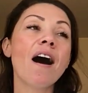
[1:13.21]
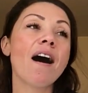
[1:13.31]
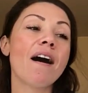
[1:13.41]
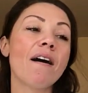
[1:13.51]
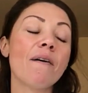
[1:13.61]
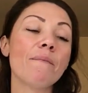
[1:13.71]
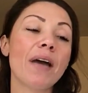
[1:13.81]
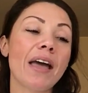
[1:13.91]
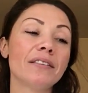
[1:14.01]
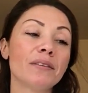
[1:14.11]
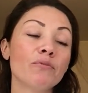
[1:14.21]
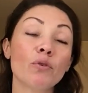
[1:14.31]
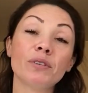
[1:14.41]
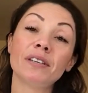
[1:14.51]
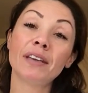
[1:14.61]
and some
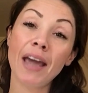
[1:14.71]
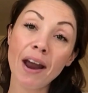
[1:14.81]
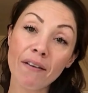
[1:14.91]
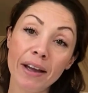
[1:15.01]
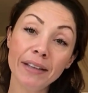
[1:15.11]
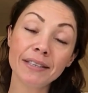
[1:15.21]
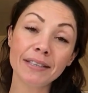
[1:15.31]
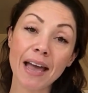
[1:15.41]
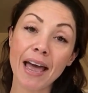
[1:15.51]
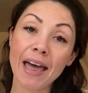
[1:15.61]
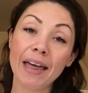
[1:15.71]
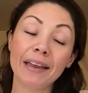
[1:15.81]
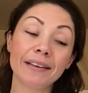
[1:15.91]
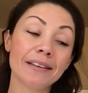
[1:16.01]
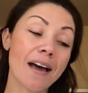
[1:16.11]
roasted carrots,
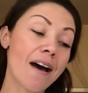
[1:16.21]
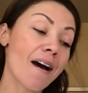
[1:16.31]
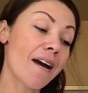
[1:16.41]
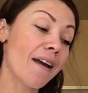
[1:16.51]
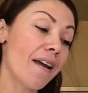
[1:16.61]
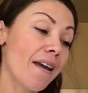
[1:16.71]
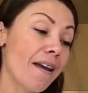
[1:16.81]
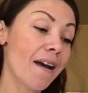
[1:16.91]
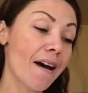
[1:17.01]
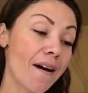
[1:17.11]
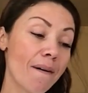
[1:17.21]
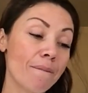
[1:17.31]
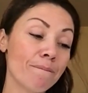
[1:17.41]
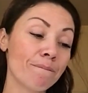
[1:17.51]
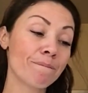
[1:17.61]
and
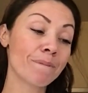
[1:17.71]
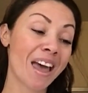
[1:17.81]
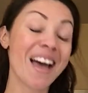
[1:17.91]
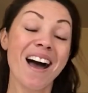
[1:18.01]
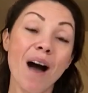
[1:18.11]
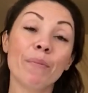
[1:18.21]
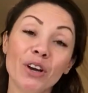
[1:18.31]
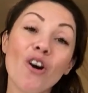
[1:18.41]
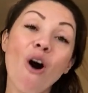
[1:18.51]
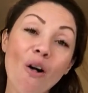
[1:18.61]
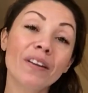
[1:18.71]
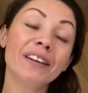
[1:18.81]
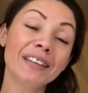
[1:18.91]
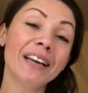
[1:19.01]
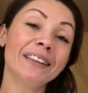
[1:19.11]
I'm going to call
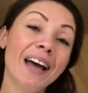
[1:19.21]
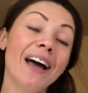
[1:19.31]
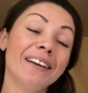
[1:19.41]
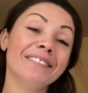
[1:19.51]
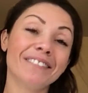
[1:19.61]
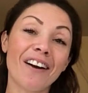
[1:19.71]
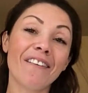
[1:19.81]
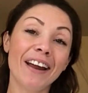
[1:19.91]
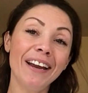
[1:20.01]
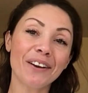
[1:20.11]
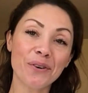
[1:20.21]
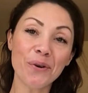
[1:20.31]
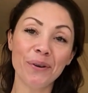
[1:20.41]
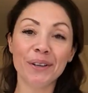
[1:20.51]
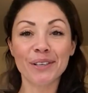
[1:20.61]
it a day at that. All right,
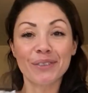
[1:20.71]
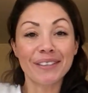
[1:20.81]
cool. So